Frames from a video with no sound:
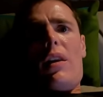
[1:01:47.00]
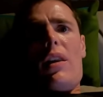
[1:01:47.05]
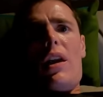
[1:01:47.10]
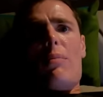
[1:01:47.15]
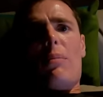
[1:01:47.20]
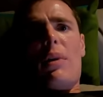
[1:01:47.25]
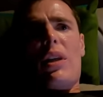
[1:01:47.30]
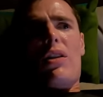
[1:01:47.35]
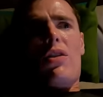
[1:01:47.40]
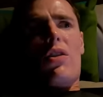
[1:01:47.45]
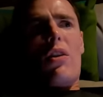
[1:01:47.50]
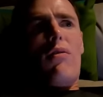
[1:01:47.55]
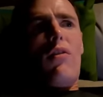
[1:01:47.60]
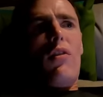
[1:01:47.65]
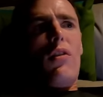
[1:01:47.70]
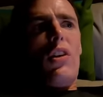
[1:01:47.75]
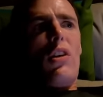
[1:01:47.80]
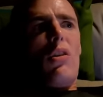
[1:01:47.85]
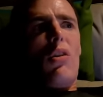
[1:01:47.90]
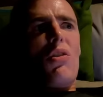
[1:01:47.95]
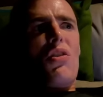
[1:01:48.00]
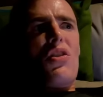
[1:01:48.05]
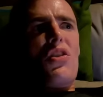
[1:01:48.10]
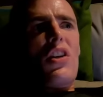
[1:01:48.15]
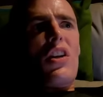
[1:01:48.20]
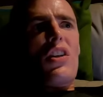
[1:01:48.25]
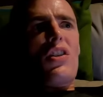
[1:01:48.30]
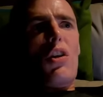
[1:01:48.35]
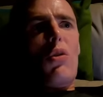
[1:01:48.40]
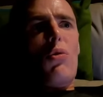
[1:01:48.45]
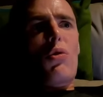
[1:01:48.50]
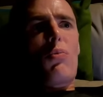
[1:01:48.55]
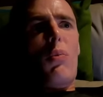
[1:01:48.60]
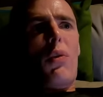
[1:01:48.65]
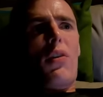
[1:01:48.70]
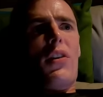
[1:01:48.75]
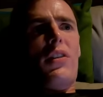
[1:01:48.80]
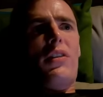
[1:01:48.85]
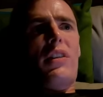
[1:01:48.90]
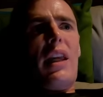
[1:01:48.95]
that means I've only got 6 hours
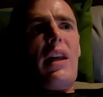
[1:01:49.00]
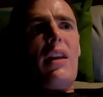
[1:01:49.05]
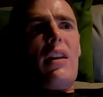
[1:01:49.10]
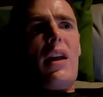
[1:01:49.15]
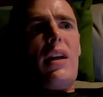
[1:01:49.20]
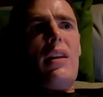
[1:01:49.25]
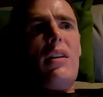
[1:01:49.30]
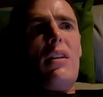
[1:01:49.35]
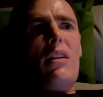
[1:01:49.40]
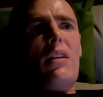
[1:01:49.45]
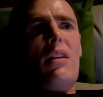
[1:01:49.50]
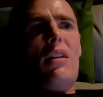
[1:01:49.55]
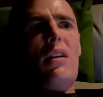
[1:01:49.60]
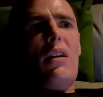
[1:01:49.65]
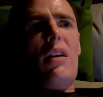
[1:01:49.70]
worth of daylight,